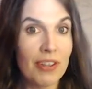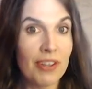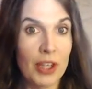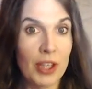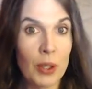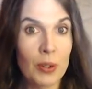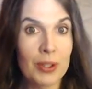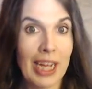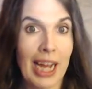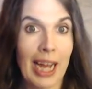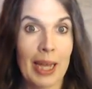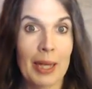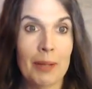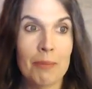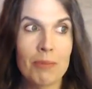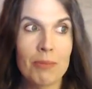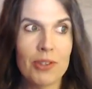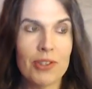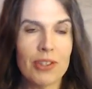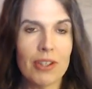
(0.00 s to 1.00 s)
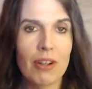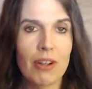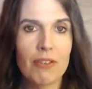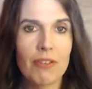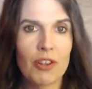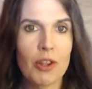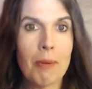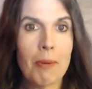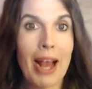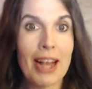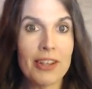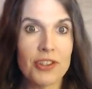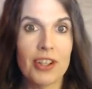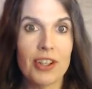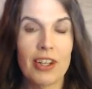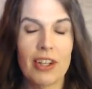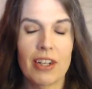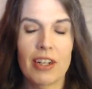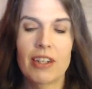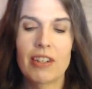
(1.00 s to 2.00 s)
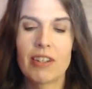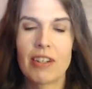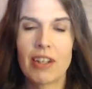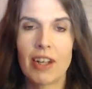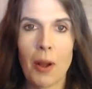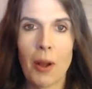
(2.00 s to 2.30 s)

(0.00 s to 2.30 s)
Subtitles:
a few times over the past year,